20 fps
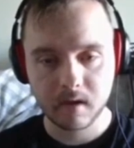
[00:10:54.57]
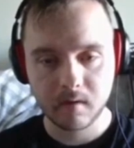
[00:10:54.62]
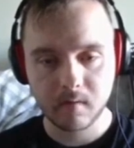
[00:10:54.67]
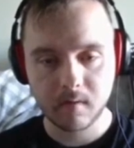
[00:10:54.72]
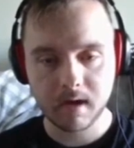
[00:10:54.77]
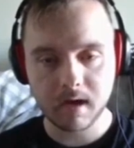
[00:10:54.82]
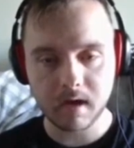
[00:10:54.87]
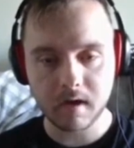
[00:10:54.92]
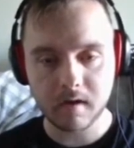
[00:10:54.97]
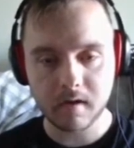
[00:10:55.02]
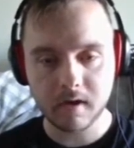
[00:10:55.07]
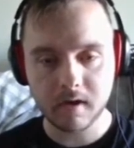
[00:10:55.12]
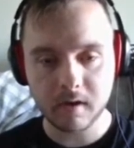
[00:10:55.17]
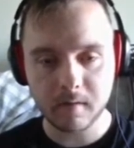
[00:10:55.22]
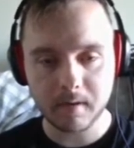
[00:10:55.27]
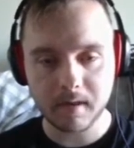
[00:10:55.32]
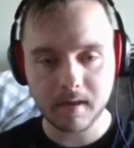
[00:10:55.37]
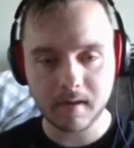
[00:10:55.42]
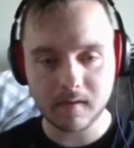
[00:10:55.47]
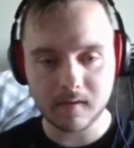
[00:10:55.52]
Wait, are you
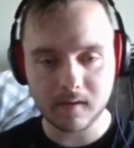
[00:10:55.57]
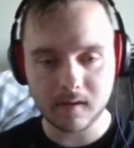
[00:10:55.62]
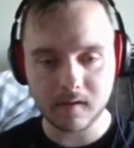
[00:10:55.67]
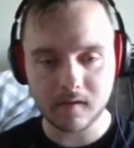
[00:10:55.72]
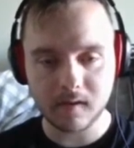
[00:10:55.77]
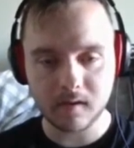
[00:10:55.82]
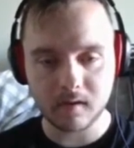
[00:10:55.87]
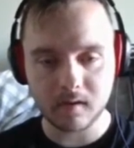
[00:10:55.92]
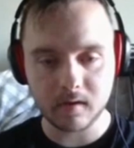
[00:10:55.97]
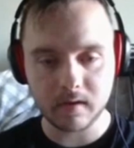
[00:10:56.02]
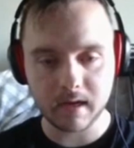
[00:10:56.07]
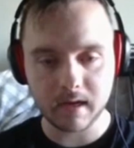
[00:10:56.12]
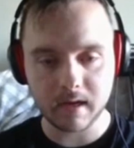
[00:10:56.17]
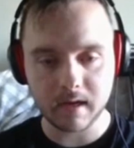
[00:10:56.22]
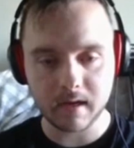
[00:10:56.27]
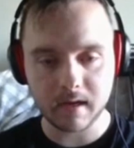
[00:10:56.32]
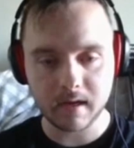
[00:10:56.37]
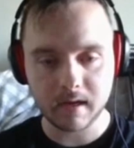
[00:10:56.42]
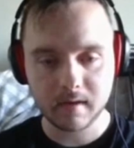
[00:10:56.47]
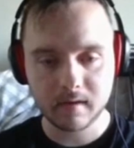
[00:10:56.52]
telling me this is the only
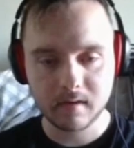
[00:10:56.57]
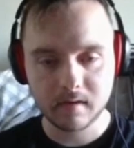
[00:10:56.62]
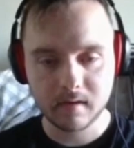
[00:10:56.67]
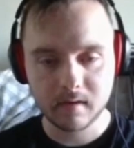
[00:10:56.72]
ending?